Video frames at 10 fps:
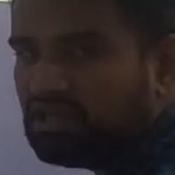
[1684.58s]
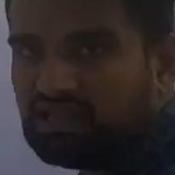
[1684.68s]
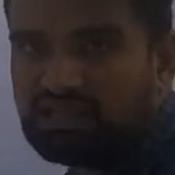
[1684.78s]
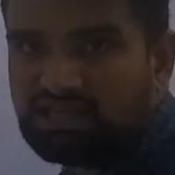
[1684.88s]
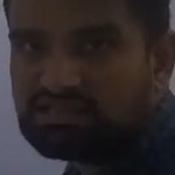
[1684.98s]
80
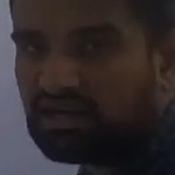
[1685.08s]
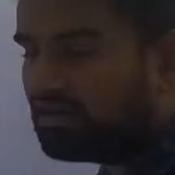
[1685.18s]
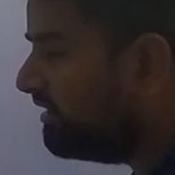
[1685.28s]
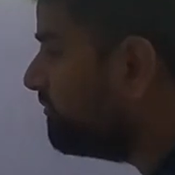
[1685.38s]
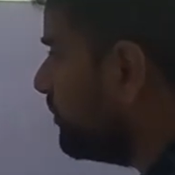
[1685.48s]
degree is
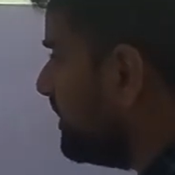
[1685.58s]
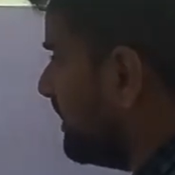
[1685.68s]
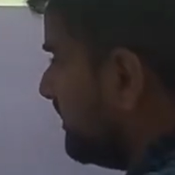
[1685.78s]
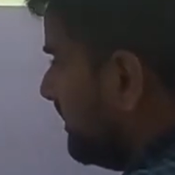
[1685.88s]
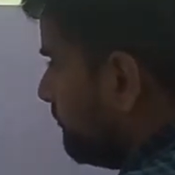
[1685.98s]
140,
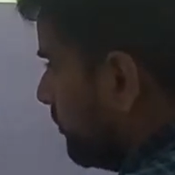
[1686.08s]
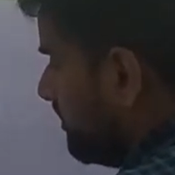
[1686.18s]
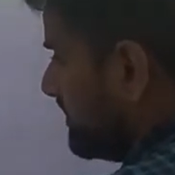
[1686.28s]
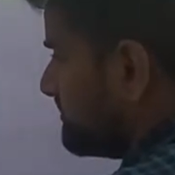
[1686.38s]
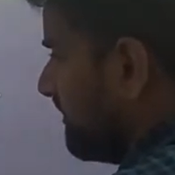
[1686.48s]
140
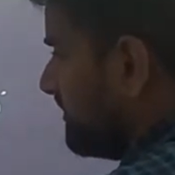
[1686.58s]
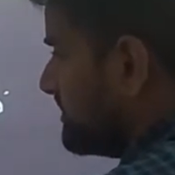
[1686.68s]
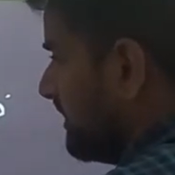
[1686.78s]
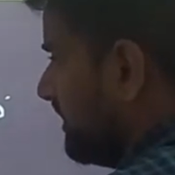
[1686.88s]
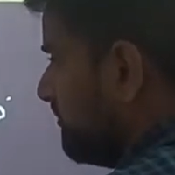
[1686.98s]
plus 5 is
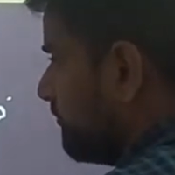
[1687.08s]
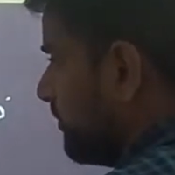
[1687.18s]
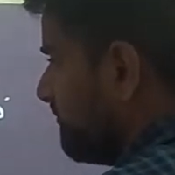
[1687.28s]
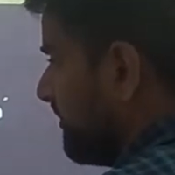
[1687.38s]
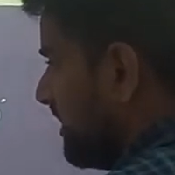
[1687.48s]

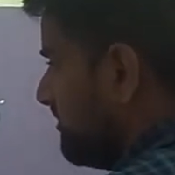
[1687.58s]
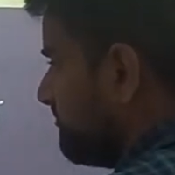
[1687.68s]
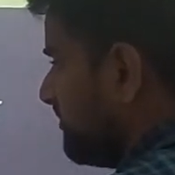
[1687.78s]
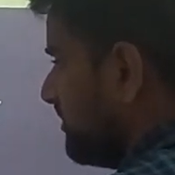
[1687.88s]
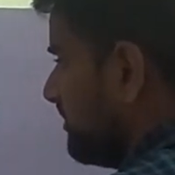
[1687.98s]

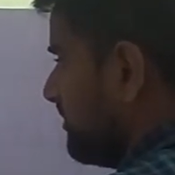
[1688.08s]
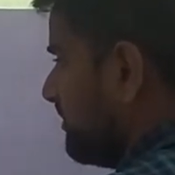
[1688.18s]
145.